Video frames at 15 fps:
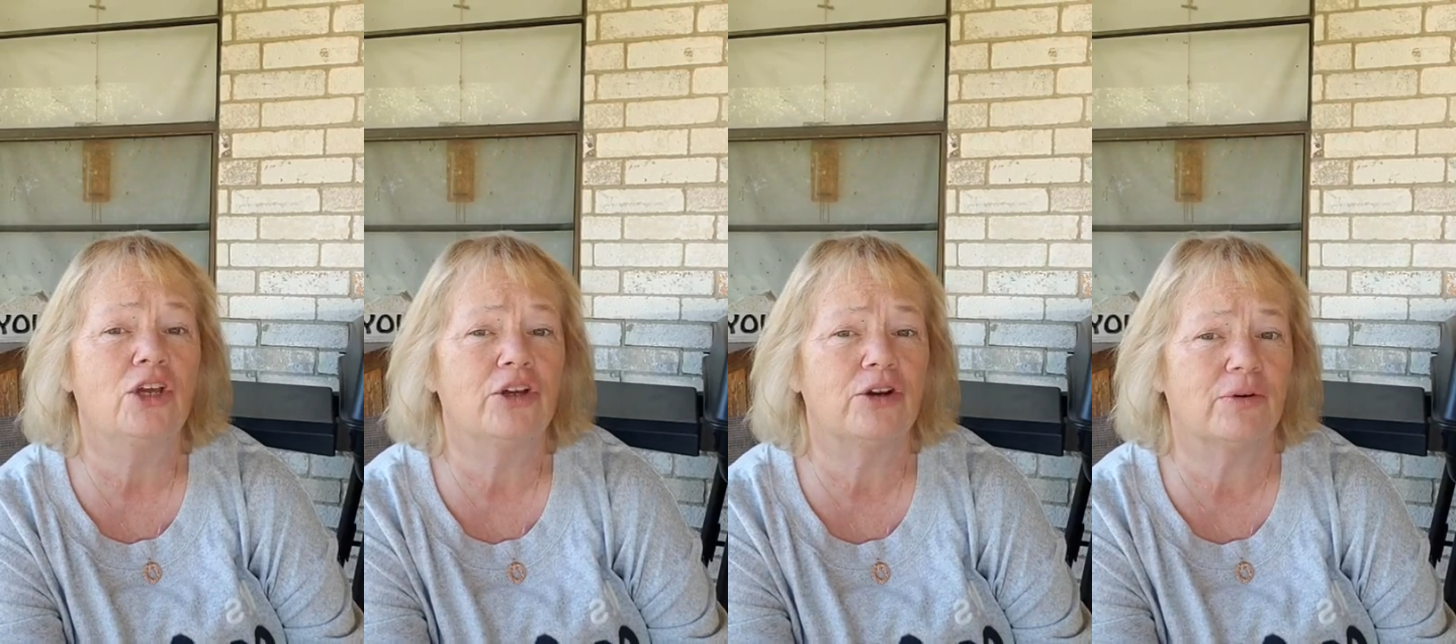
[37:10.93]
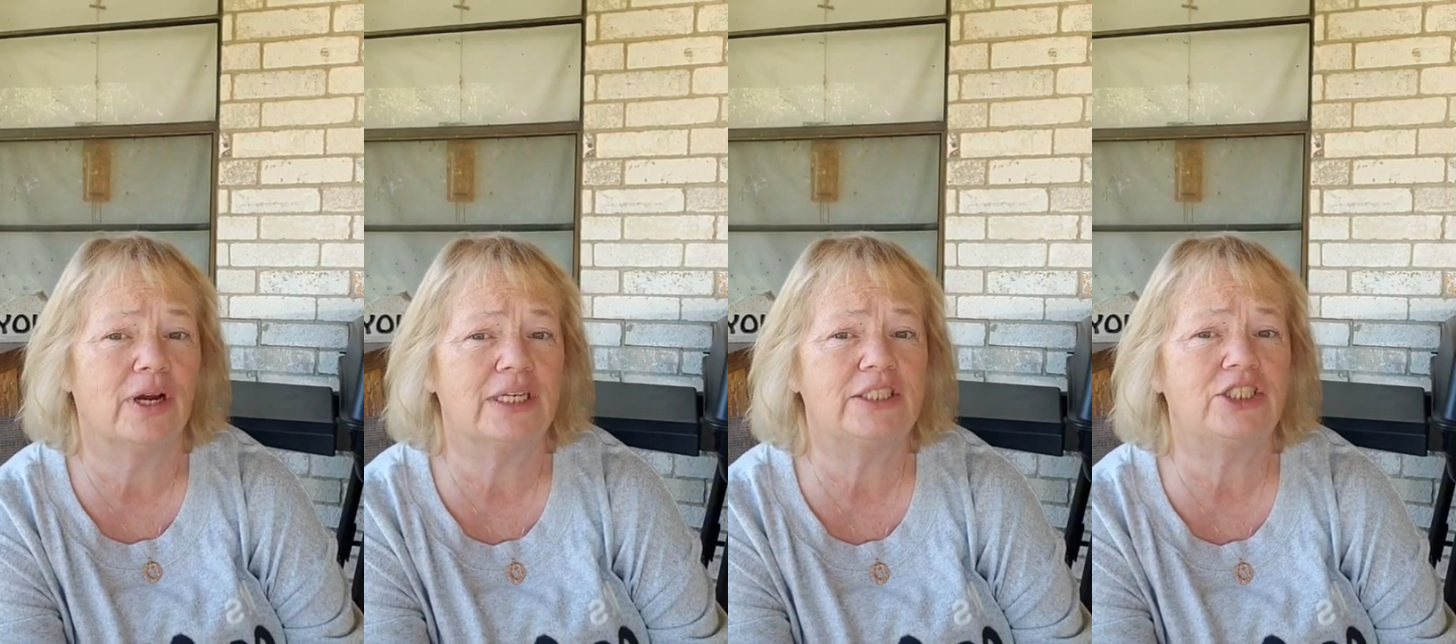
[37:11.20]

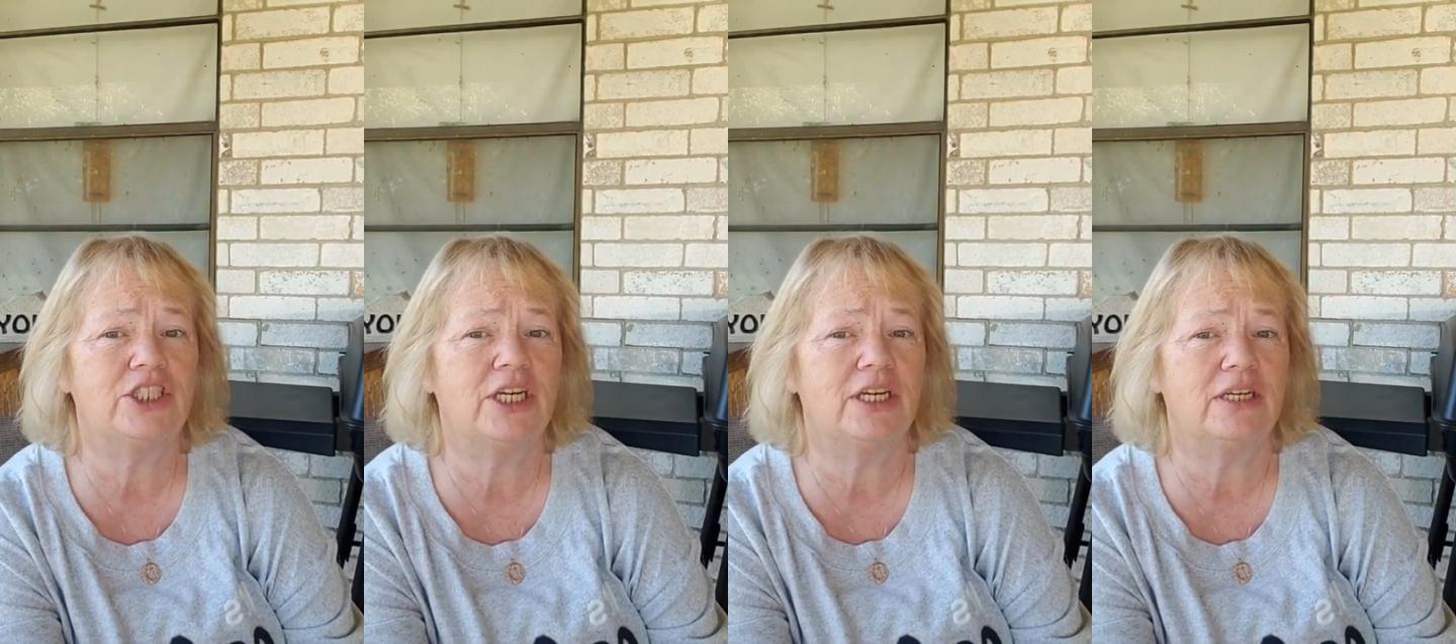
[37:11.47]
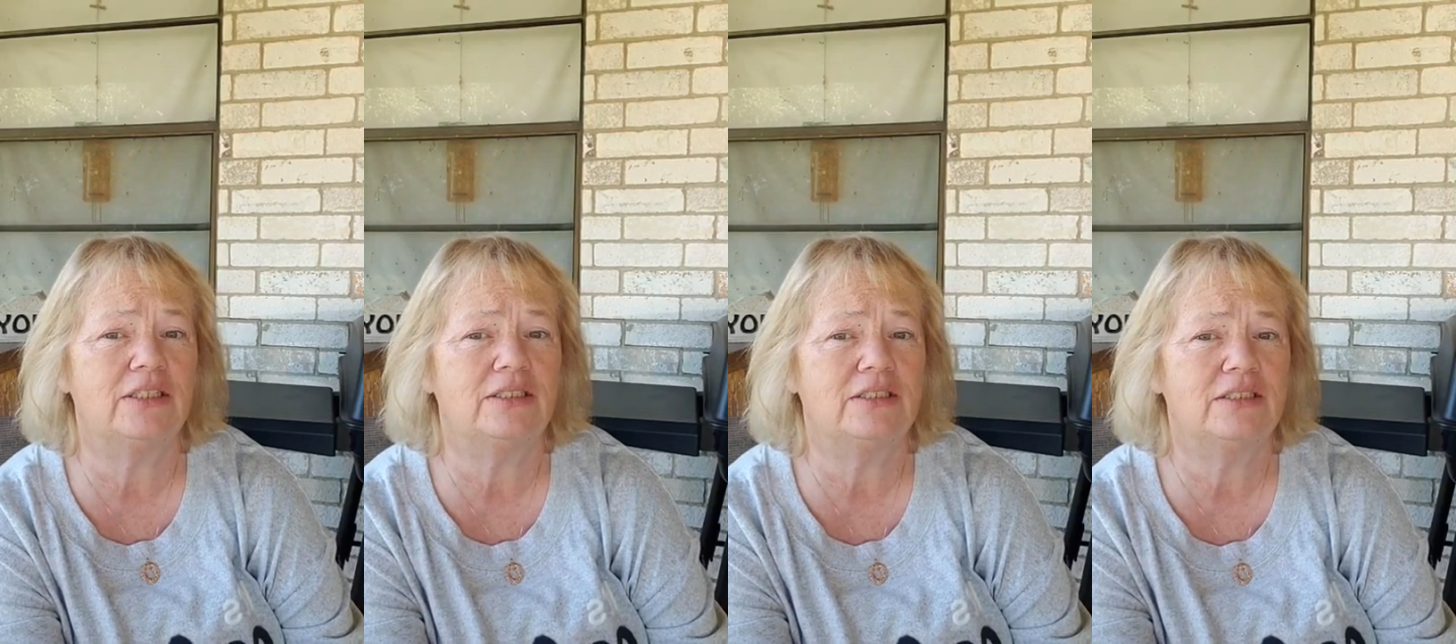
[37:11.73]
You're right,
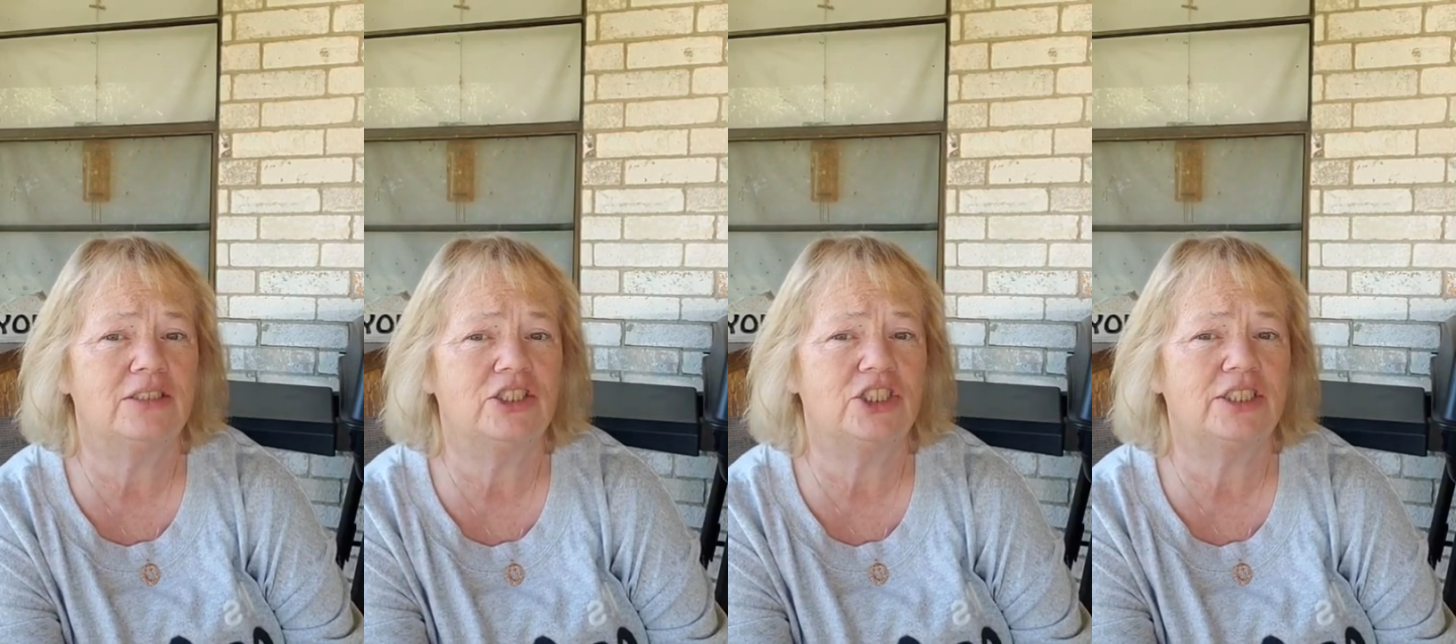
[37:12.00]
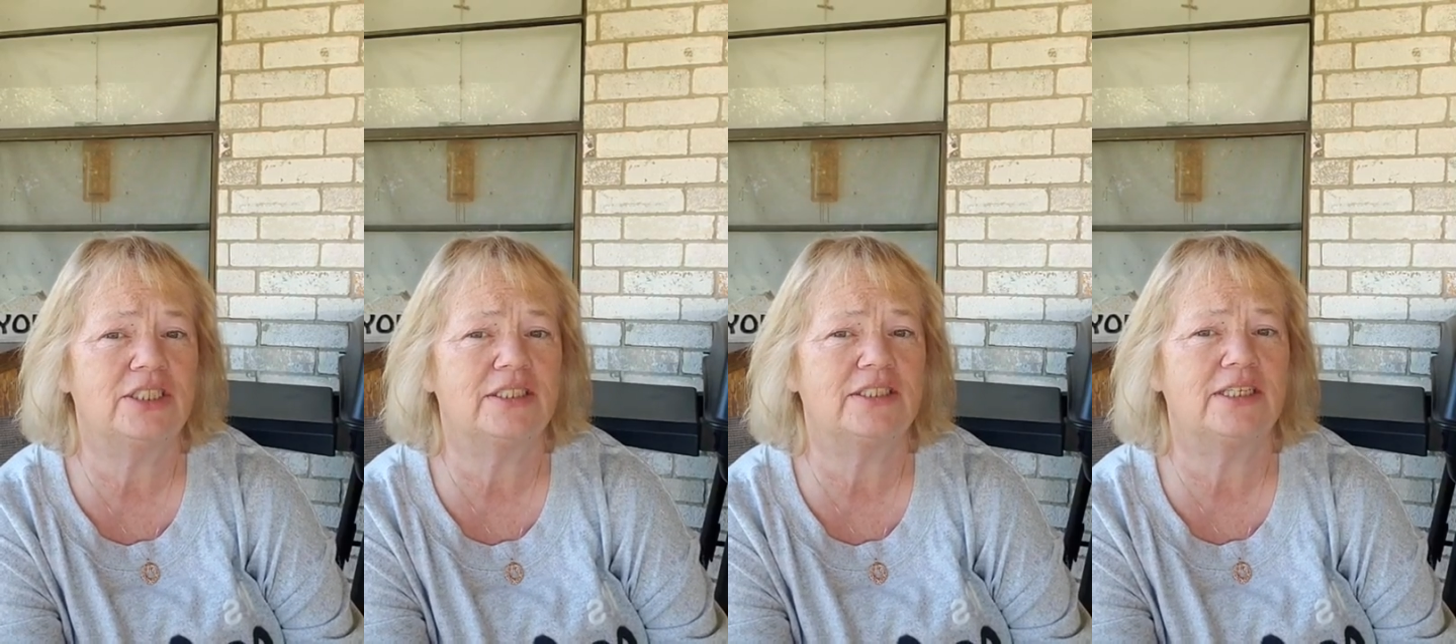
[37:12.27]
Jan.
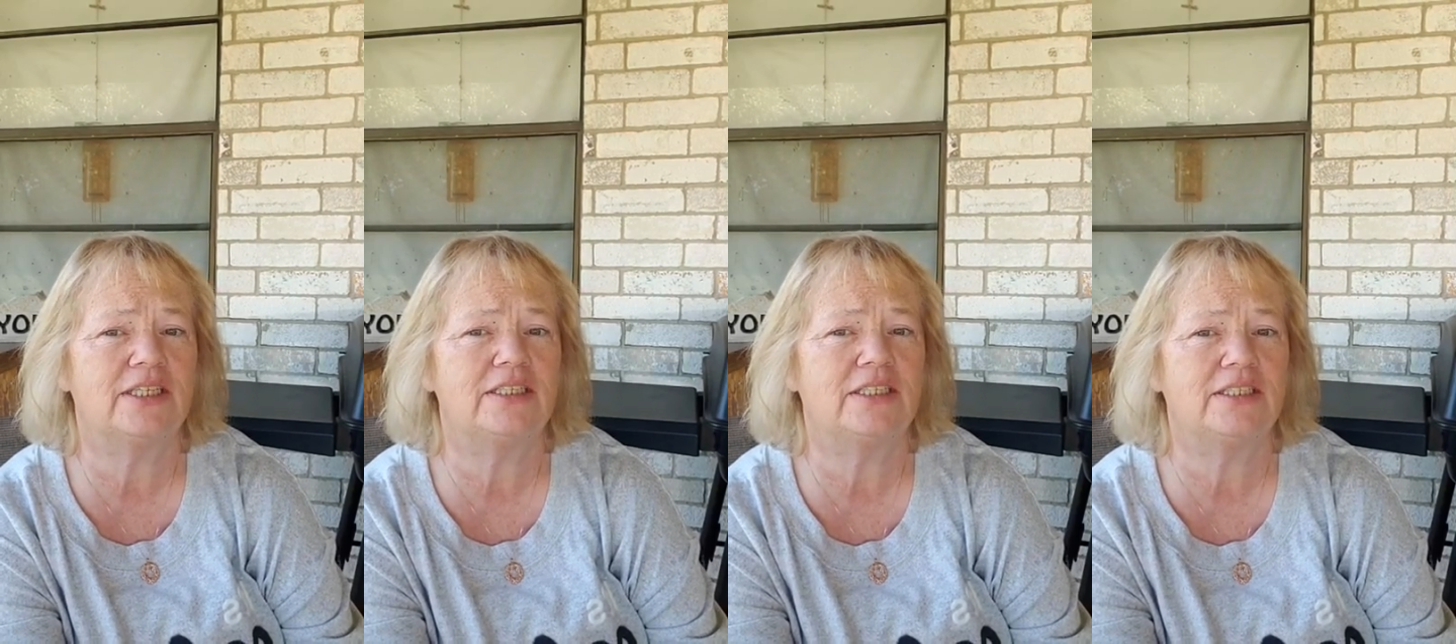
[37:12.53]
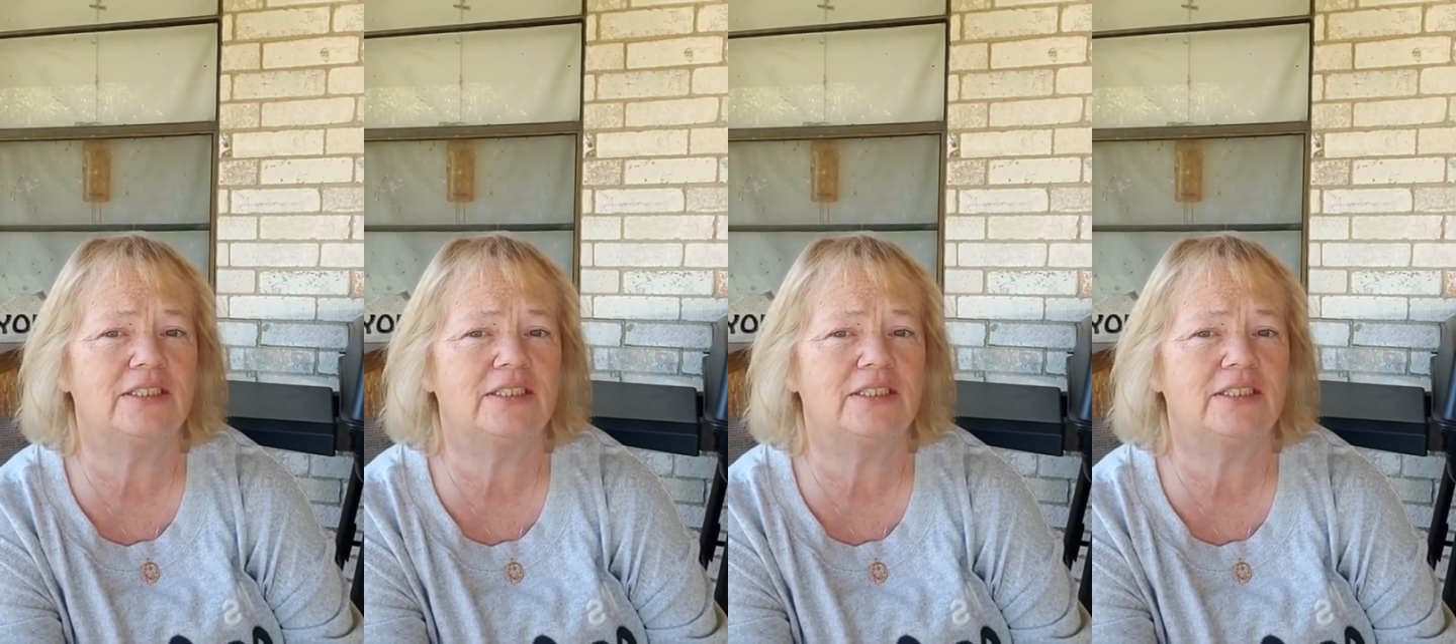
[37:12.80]
She says Satan